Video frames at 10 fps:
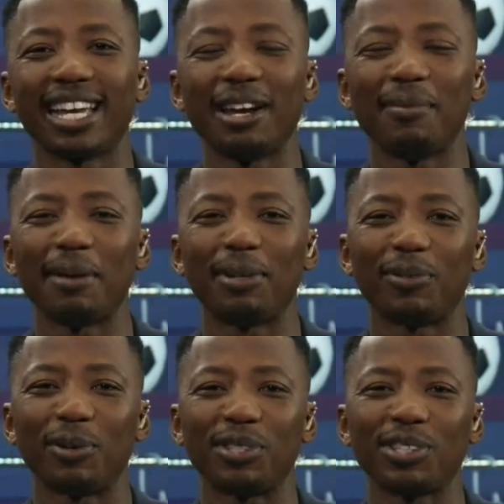Gary May,
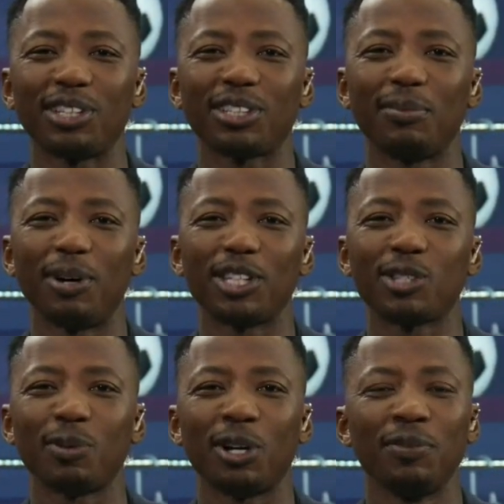but of course, Tottenham
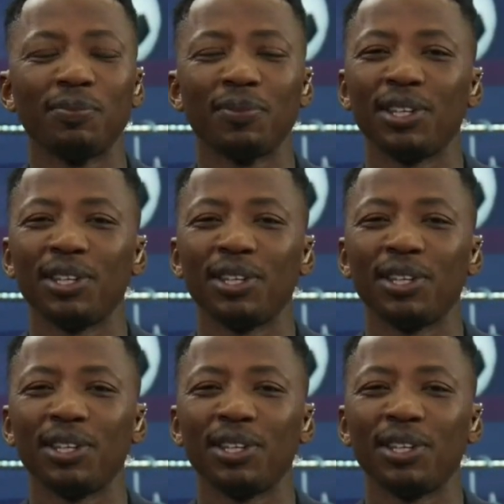Hotspur.